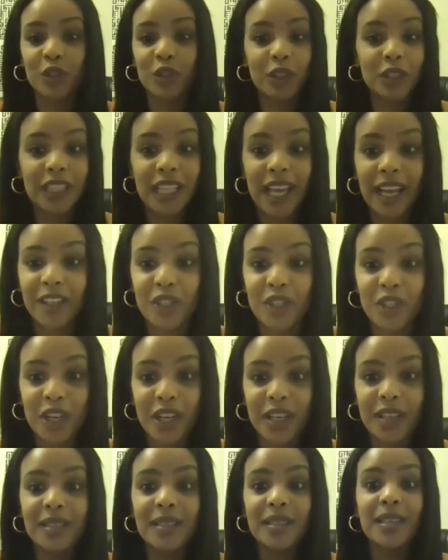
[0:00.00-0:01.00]

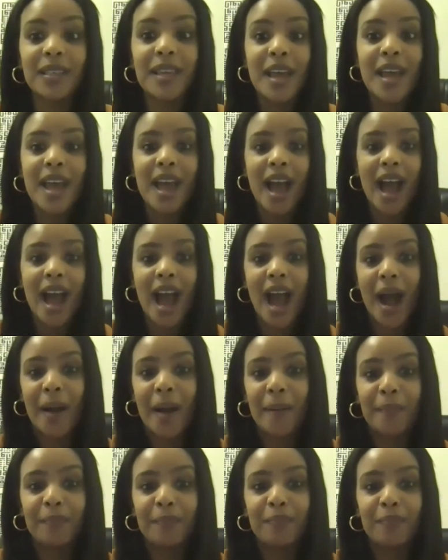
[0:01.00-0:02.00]
elections.
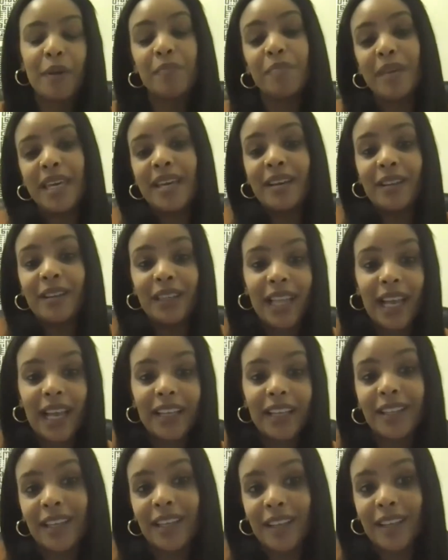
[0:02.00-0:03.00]
But being
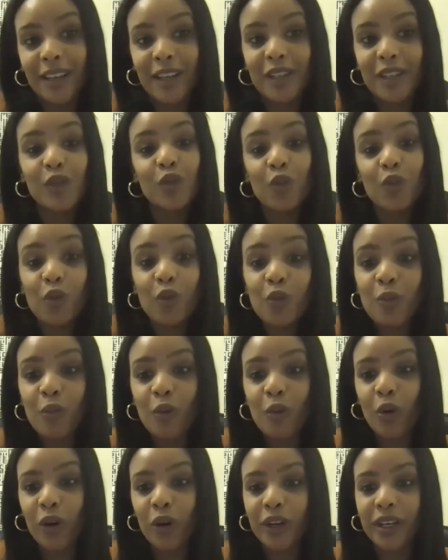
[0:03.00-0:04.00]
elected in a school
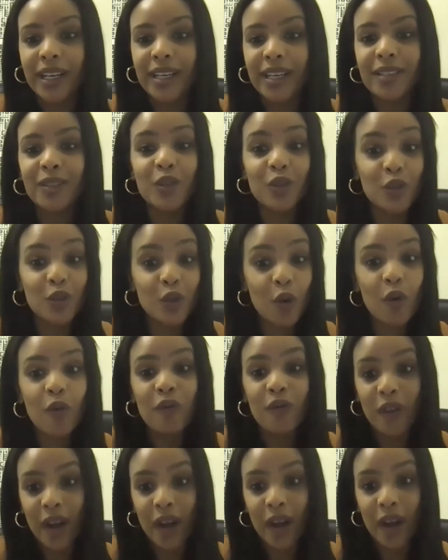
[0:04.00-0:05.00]
board is so
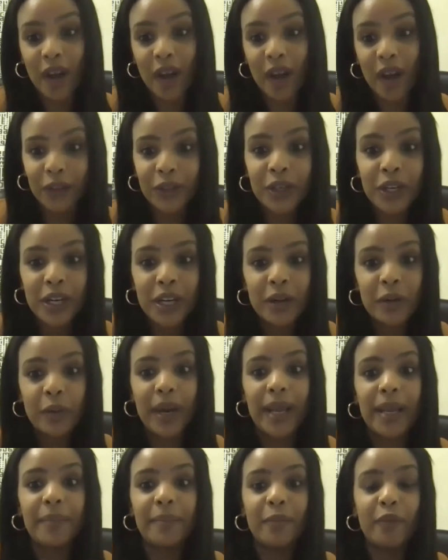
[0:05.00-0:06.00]
vital,
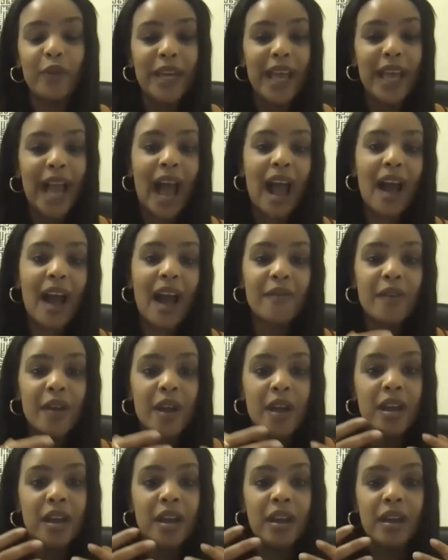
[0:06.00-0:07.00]
right? We have
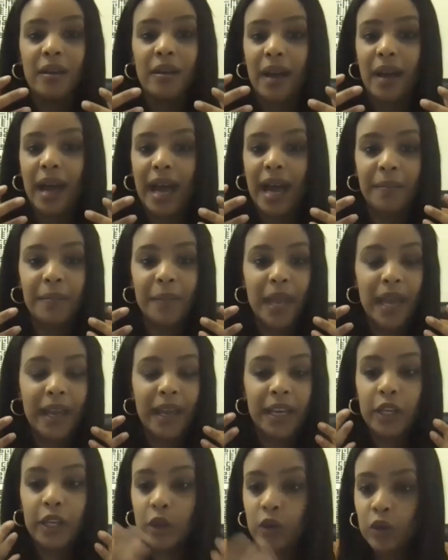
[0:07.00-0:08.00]
a
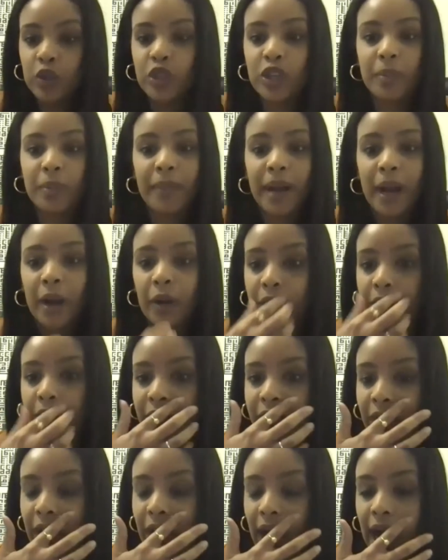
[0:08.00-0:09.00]
huge amount
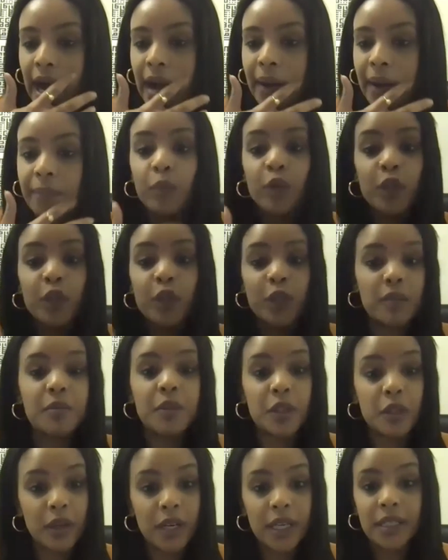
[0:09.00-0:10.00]
of Muslim
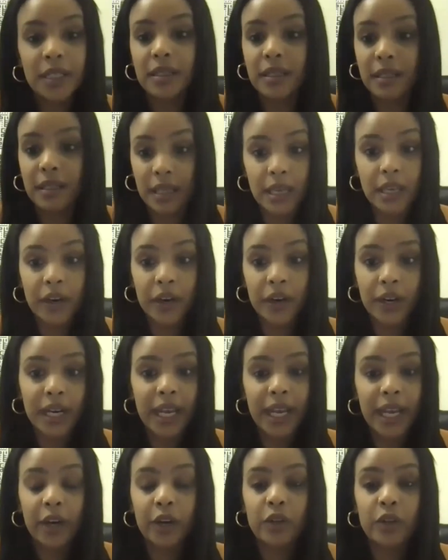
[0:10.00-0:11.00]
students here in
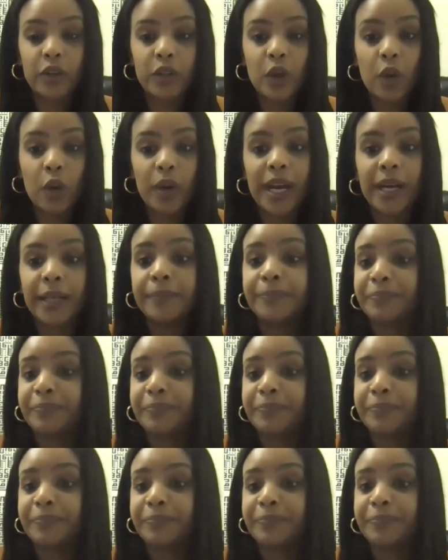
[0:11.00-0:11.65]
Arizona,